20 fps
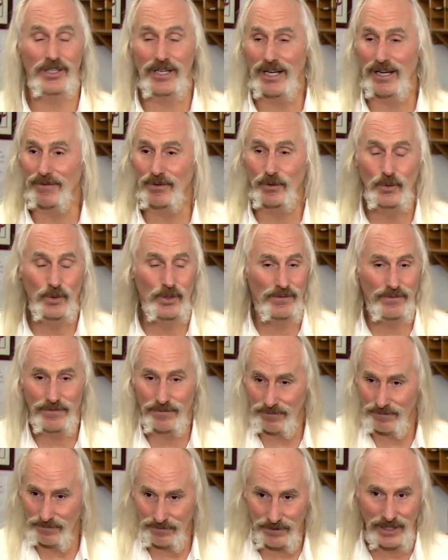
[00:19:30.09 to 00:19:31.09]
Never would have
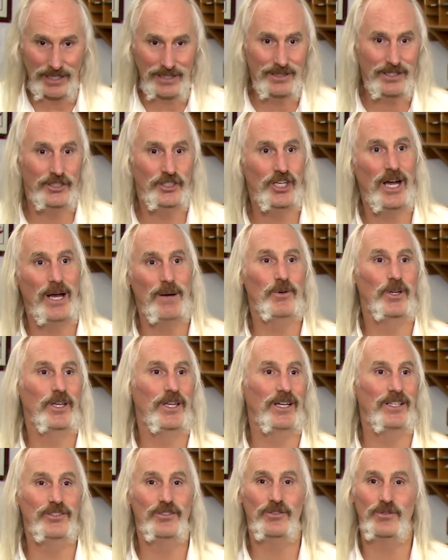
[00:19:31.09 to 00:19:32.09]
got the job with
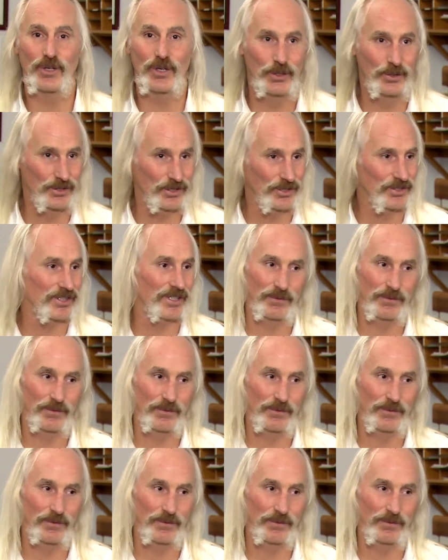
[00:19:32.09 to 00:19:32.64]
Guns N' Roses.